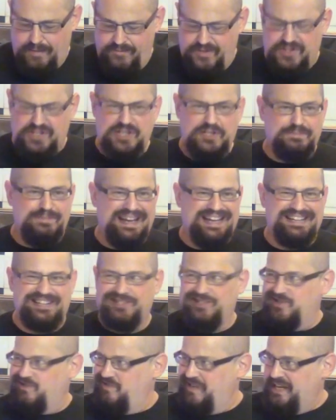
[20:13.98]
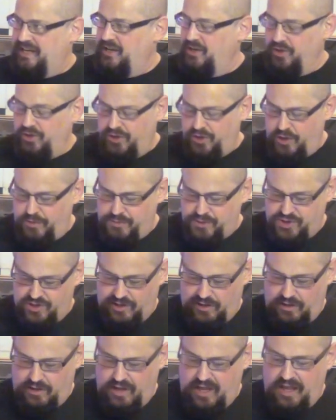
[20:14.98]
This is mandatory, not
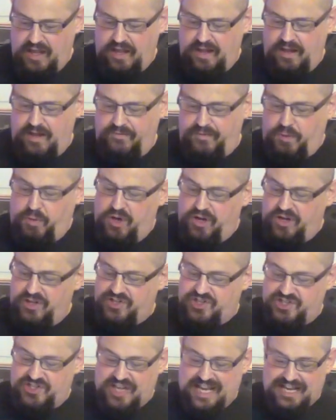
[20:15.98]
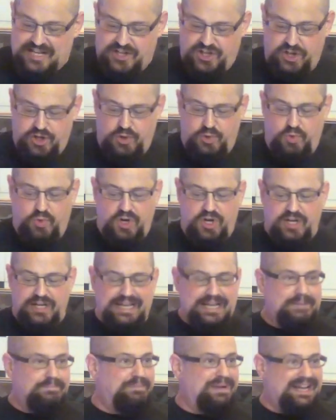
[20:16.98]
optional. The words send Hugh
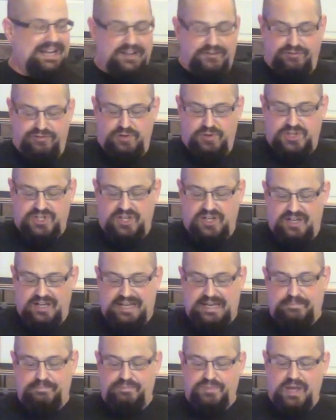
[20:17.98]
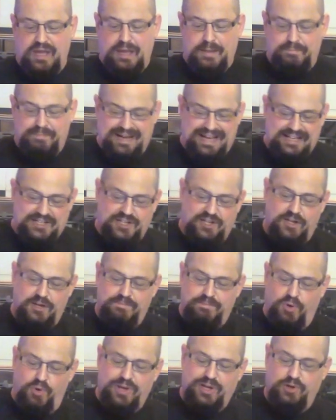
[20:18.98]
whirling back through time, back to
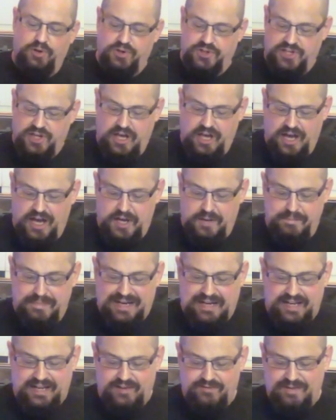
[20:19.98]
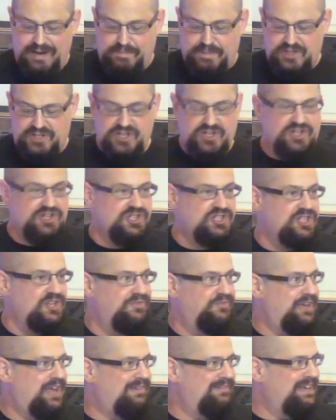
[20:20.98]
her boyhood, and a million repetitions
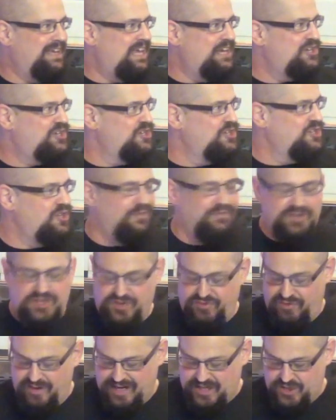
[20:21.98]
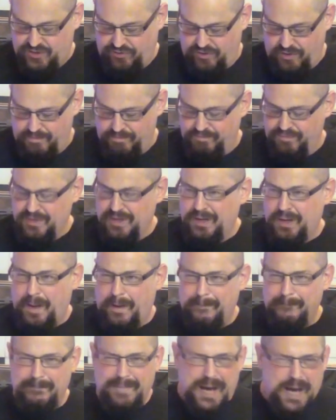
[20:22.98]
and variations on this phrase from,
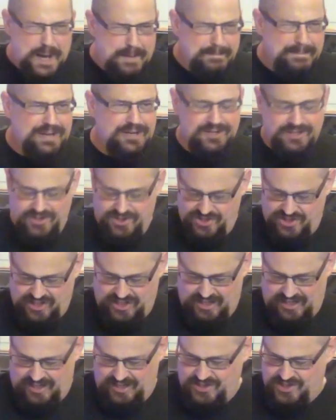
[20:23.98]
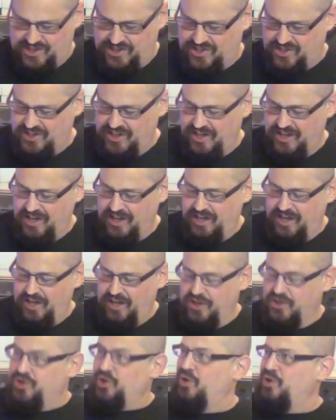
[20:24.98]
Mum? She asks,
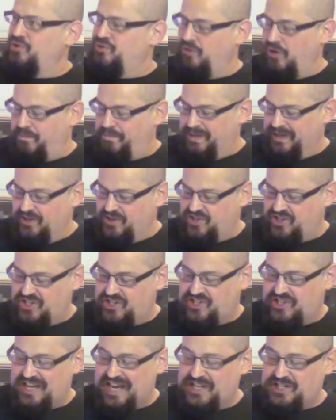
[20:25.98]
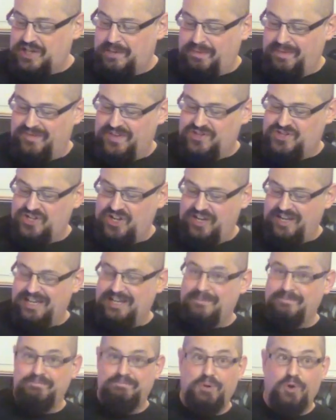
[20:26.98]
jaw-dropping as she stares up at the
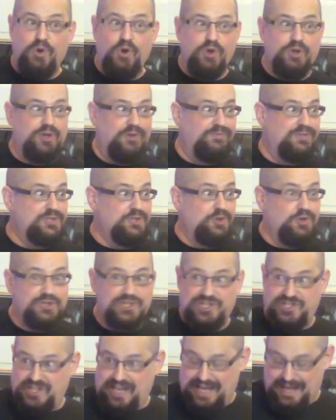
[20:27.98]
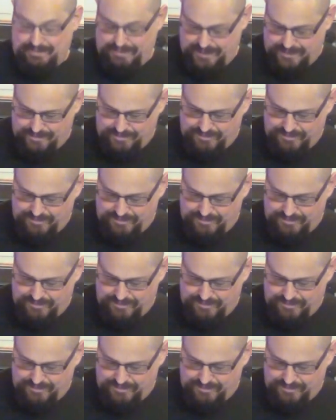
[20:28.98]
giant Borg on the doorstep.